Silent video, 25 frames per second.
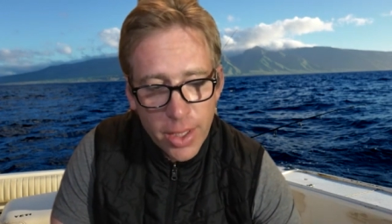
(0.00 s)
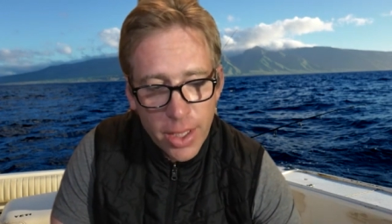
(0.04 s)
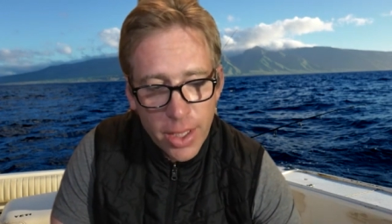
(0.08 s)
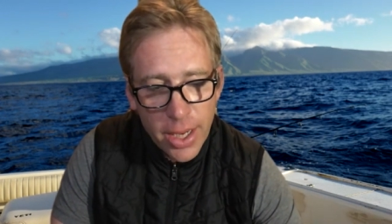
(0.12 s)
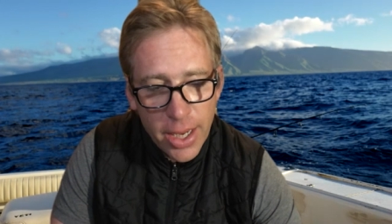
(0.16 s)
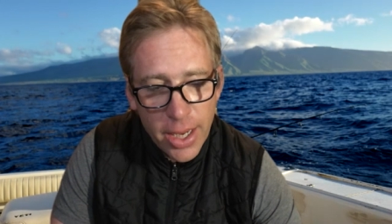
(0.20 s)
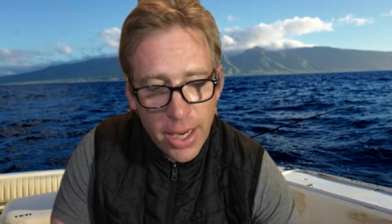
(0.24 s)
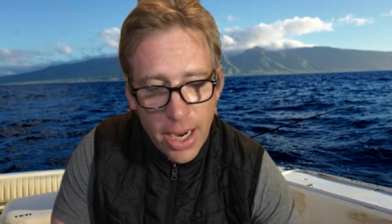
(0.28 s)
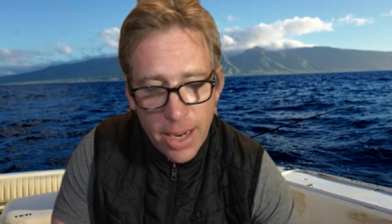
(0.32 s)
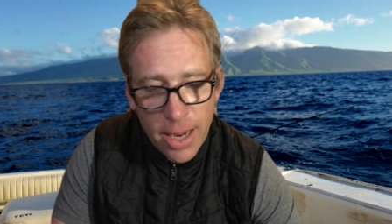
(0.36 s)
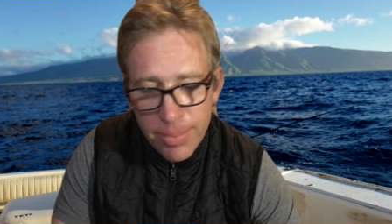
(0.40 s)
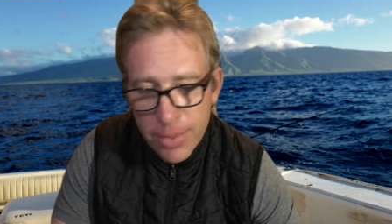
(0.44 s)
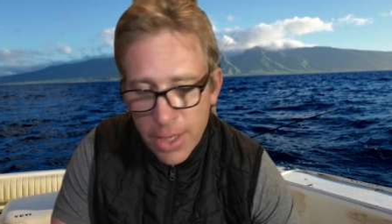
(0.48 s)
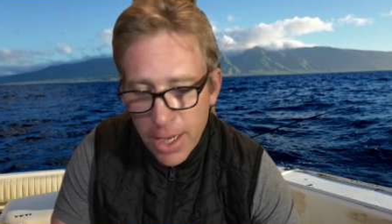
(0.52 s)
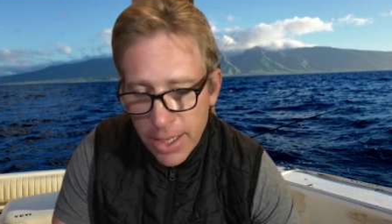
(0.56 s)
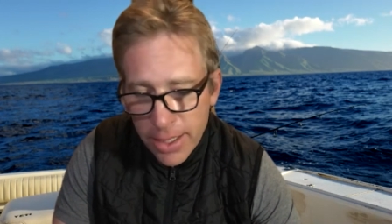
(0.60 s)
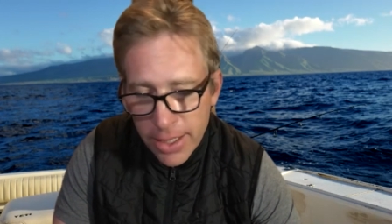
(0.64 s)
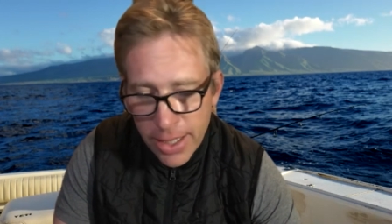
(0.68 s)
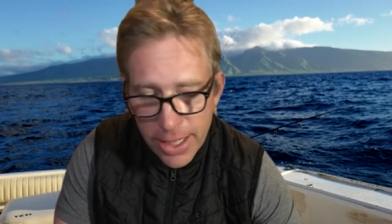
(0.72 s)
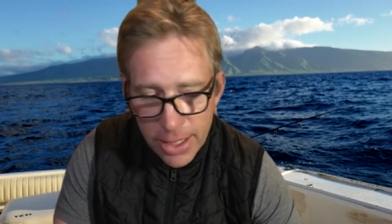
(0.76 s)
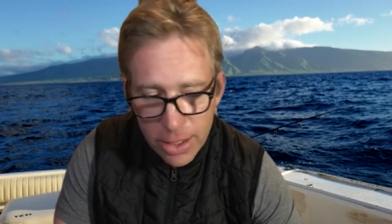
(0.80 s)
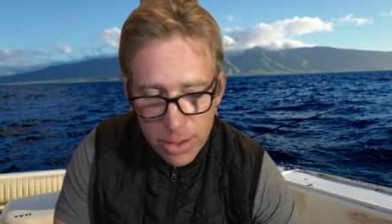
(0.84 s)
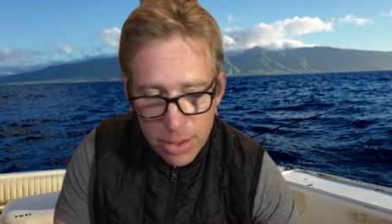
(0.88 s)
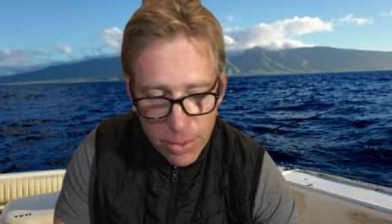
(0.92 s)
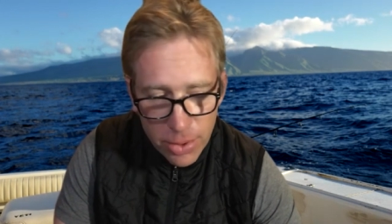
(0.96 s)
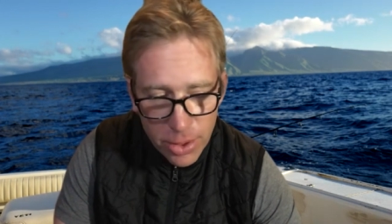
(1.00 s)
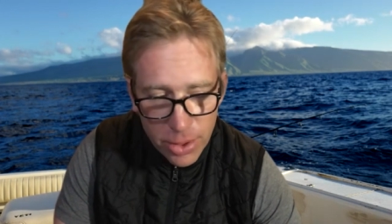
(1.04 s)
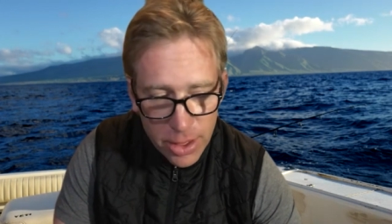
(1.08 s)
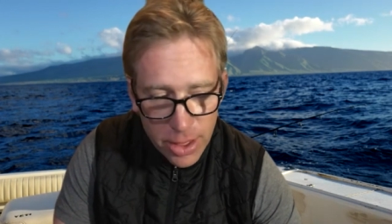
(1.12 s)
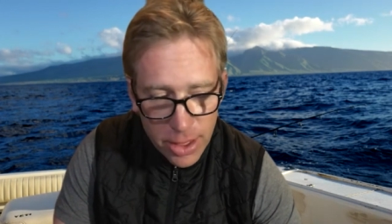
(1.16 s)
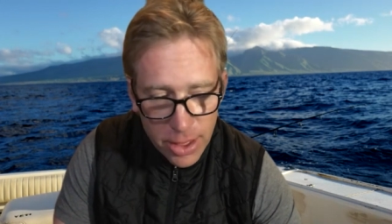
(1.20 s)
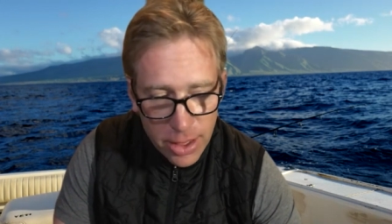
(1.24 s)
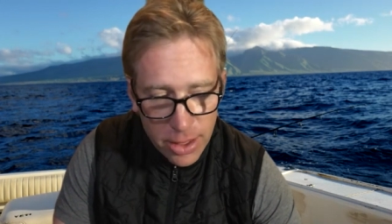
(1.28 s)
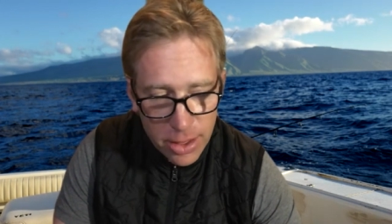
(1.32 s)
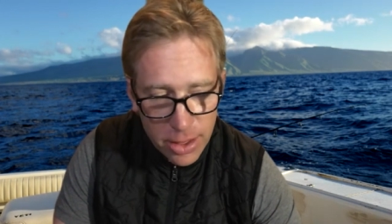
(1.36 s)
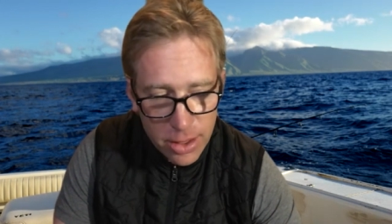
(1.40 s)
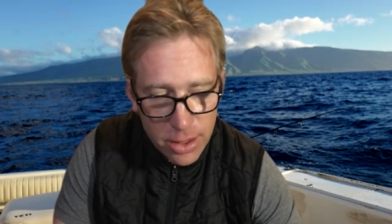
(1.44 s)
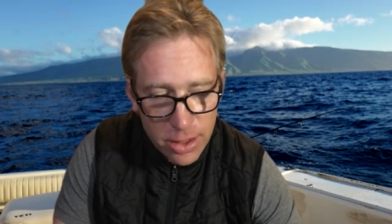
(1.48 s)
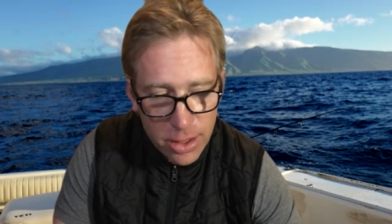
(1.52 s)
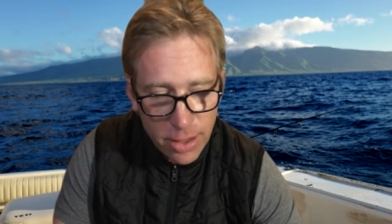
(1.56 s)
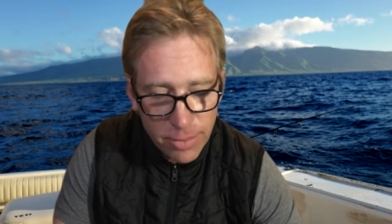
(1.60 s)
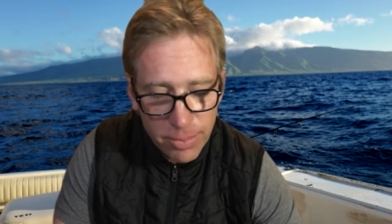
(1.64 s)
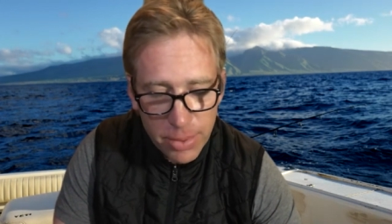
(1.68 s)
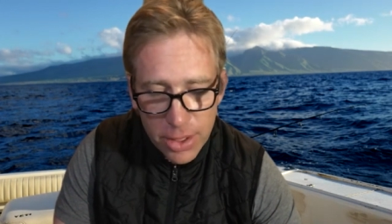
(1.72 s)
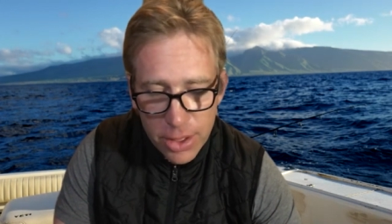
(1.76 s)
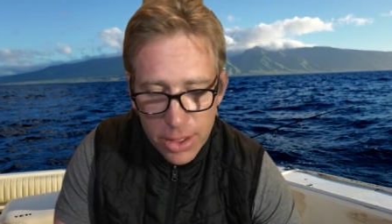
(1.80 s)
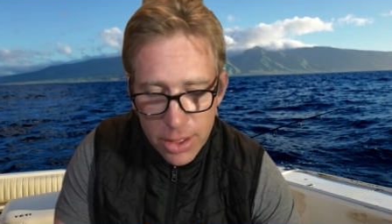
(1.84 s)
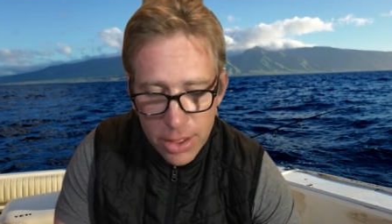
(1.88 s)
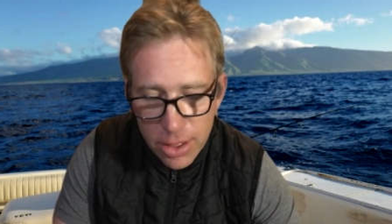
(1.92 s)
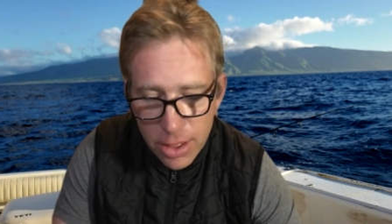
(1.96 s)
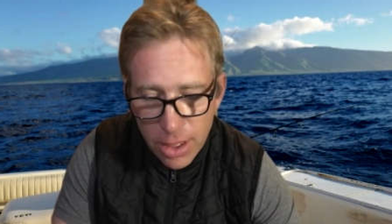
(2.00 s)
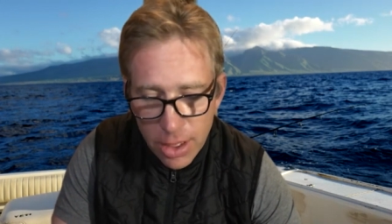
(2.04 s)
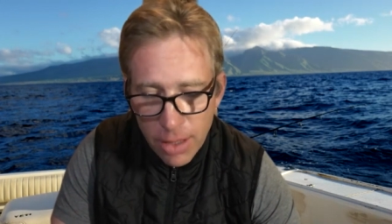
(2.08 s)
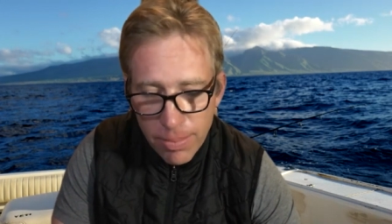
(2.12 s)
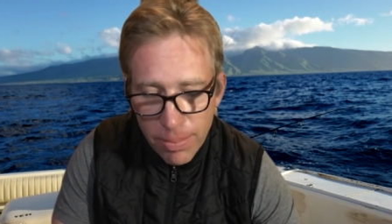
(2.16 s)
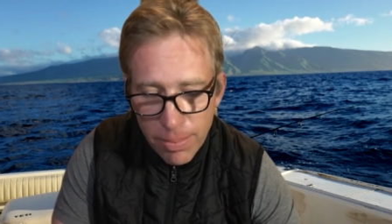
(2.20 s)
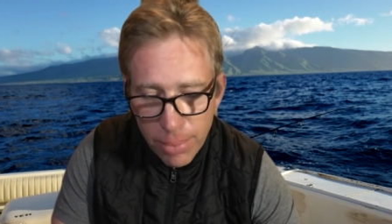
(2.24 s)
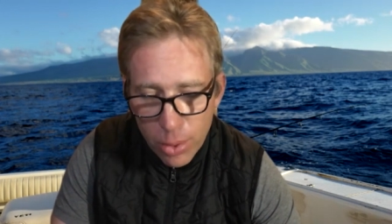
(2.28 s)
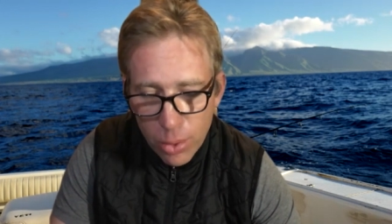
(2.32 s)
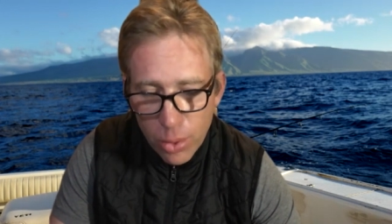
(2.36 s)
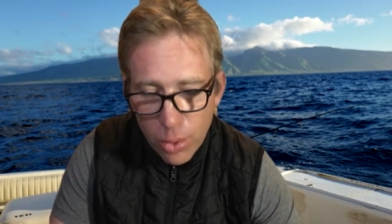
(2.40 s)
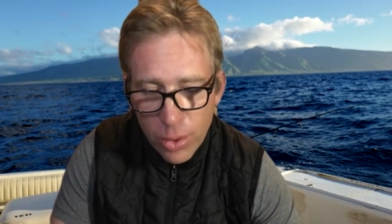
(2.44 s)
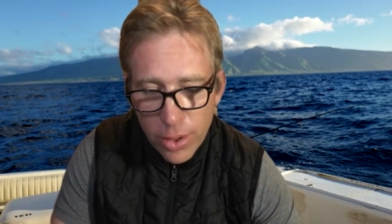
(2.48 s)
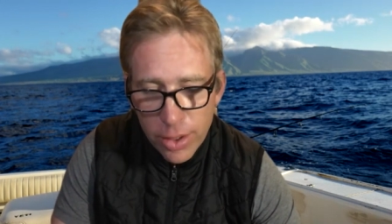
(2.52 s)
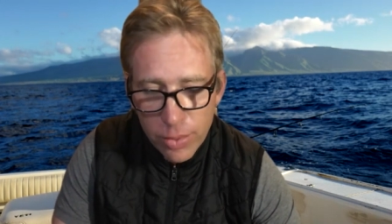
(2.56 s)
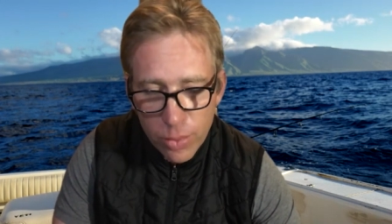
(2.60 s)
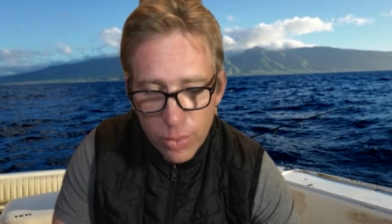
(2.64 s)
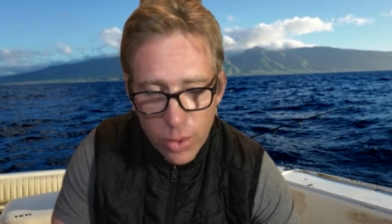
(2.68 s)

and I'm not an expert in any of this stuff, but at some point,